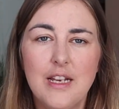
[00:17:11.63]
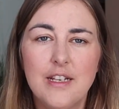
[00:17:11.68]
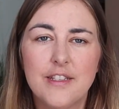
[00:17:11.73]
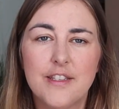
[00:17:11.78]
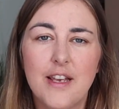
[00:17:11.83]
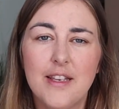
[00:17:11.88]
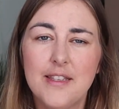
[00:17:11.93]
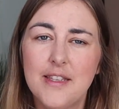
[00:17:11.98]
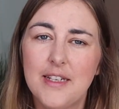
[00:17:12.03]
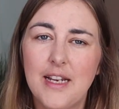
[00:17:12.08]

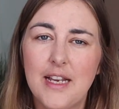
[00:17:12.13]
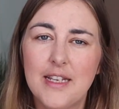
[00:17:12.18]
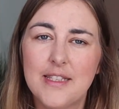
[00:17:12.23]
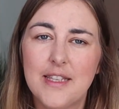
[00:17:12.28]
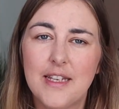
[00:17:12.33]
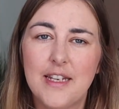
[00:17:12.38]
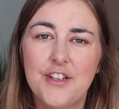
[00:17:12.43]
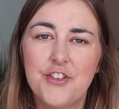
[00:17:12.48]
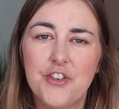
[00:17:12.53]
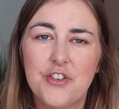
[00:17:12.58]
So that's the last
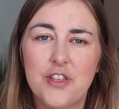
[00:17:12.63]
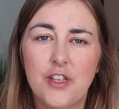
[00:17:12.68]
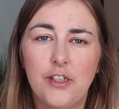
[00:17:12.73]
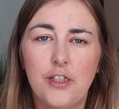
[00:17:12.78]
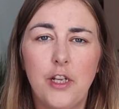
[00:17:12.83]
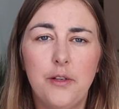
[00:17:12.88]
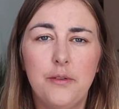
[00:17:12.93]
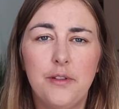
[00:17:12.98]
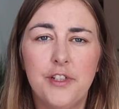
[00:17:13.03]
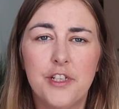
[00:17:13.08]
thing, is just that
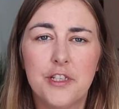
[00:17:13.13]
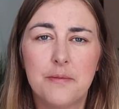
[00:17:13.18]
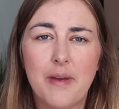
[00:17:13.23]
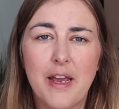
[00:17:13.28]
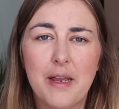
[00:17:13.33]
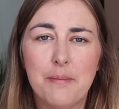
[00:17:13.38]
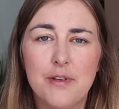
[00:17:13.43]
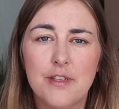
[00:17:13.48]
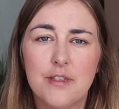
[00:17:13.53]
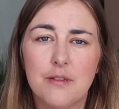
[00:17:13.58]
loneliness
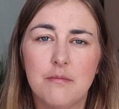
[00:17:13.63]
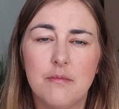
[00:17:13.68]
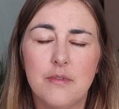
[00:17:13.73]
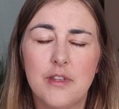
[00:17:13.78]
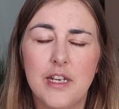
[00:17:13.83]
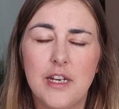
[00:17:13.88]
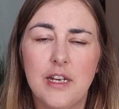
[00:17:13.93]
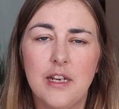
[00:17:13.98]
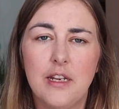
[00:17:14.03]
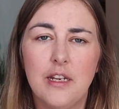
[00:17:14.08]
might be
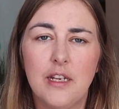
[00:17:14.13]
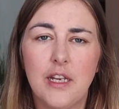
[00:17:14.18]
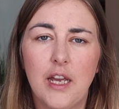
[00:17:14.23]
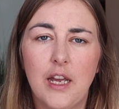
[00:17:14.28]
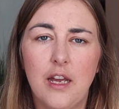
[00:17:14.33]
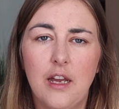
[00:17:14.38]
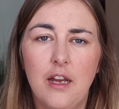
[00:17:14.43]
something